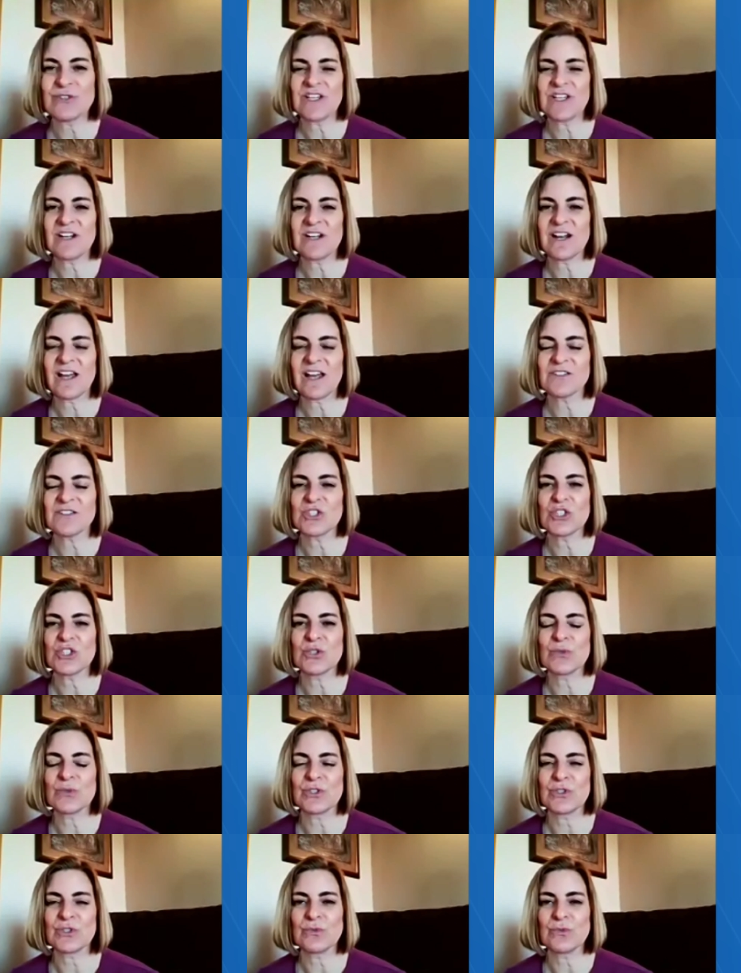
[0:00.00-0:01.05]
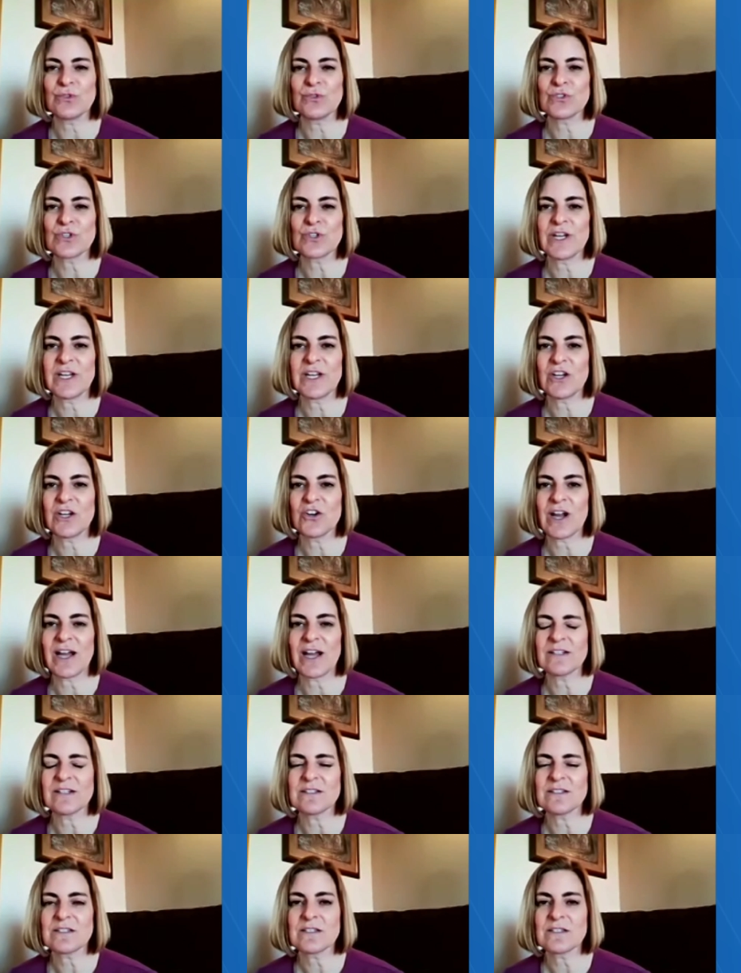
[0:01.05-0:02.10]
It has to do with dual training
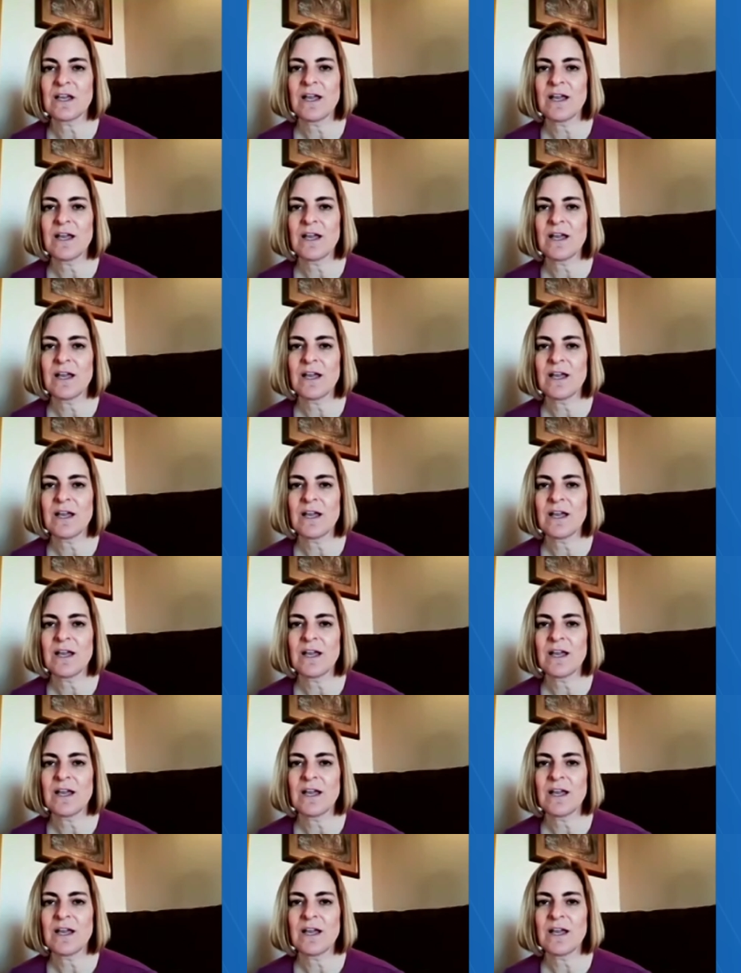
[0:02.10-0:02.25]
grants.